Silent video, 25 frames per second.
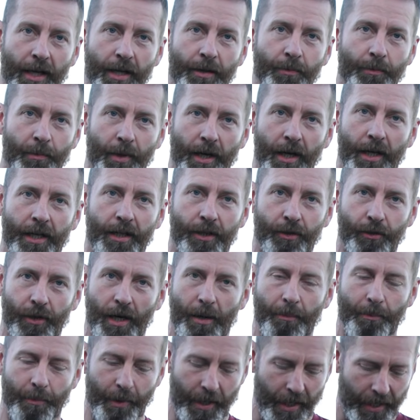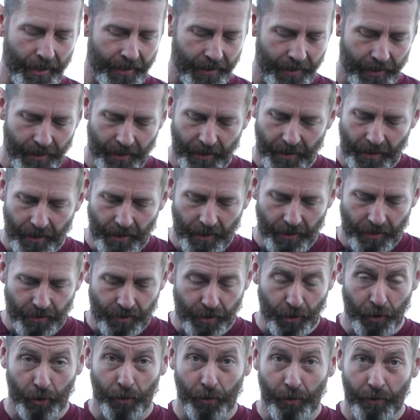in my grab bag.
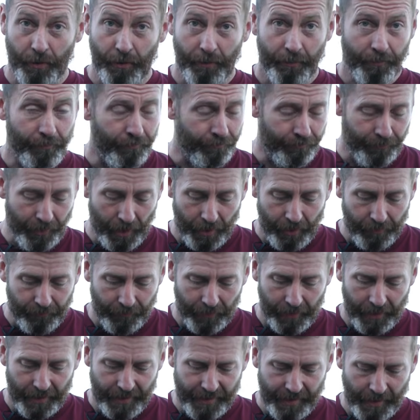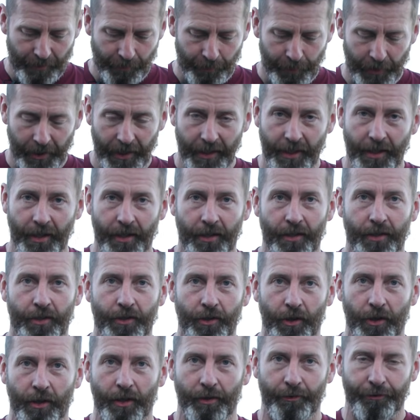So very simply,
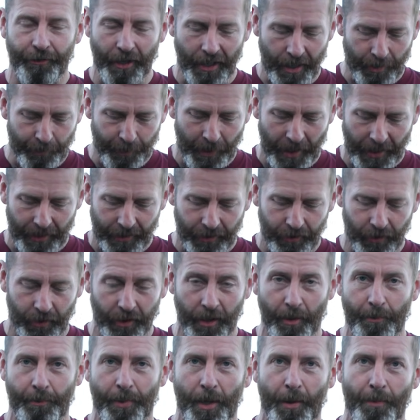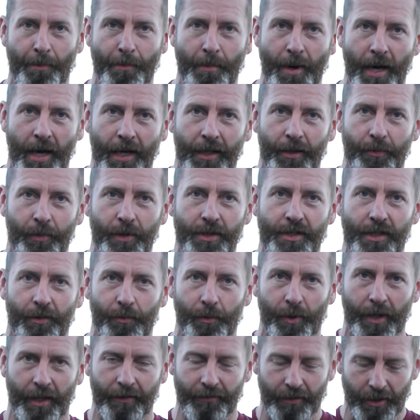call it a fanny pack, call it a bum bag,
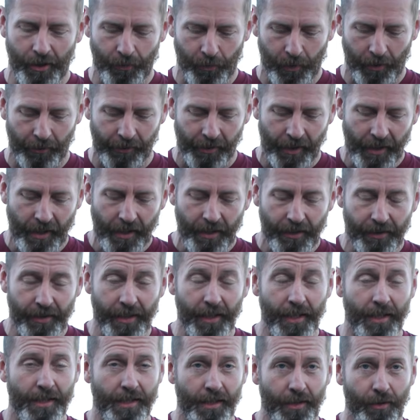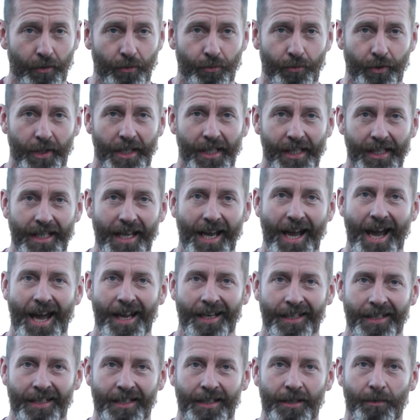whatever you want. These are really
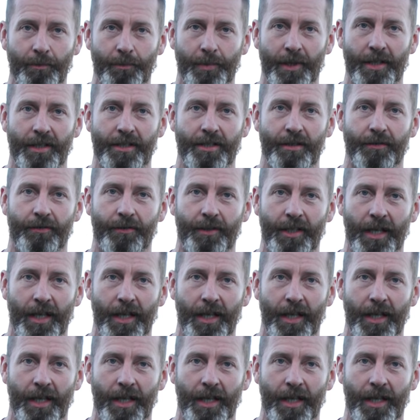handy bits of